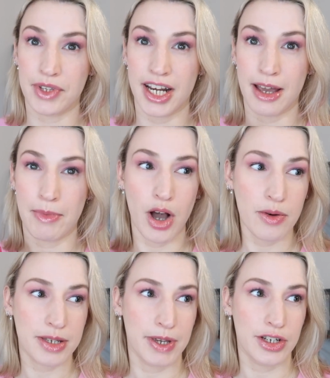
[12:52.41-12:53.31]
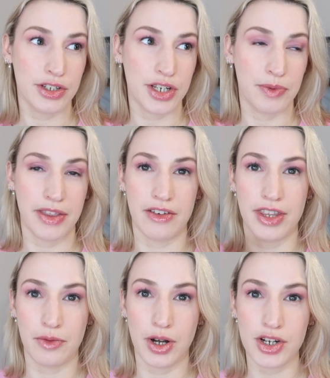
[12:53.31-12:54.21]
and I'm always a bit gutted when they're in
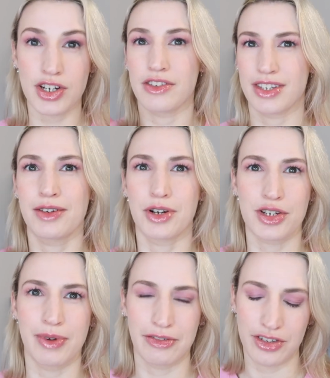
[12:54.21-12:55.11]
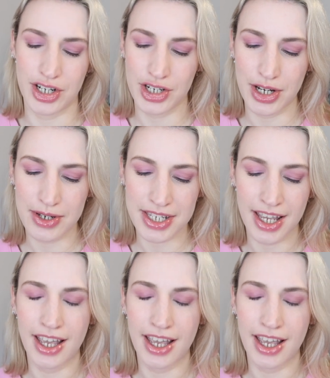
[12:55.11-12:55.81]
the wash, because obviously you wash them after each use,